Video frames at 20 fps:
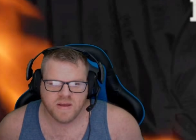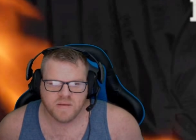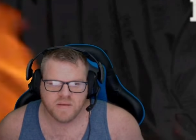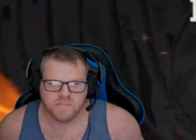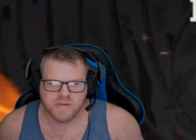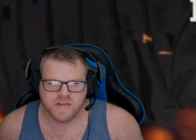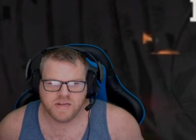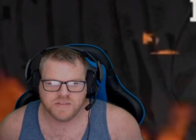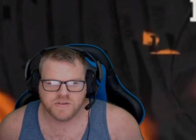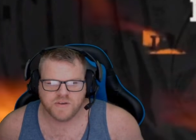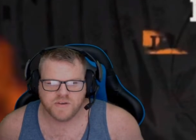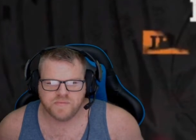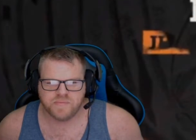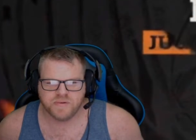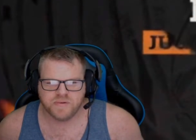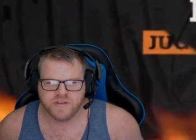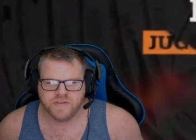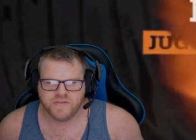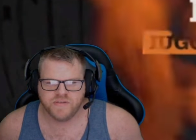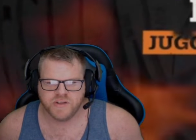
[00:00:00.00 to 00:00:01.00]
Players who have
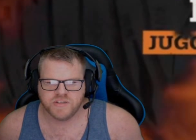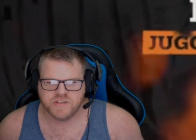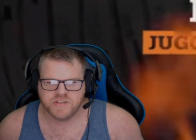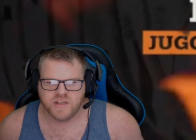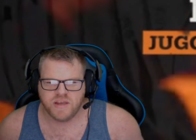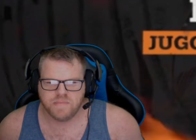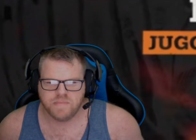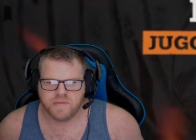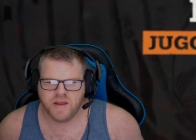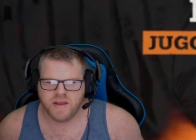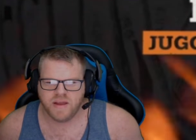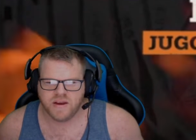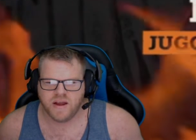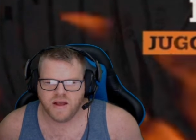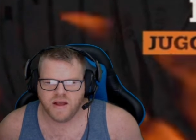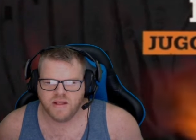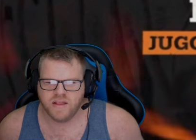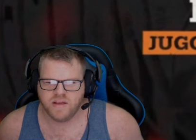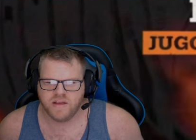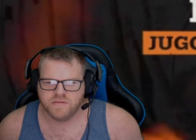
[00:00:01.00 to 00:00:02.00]
previously played
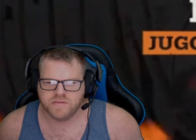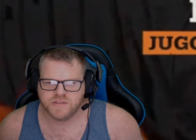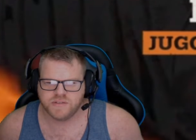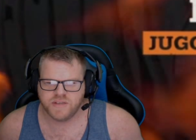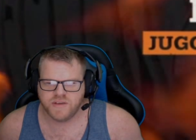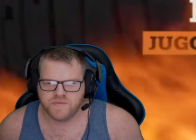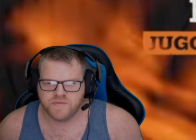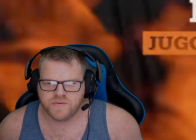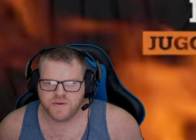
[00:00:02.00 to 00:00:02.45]
Heartland receive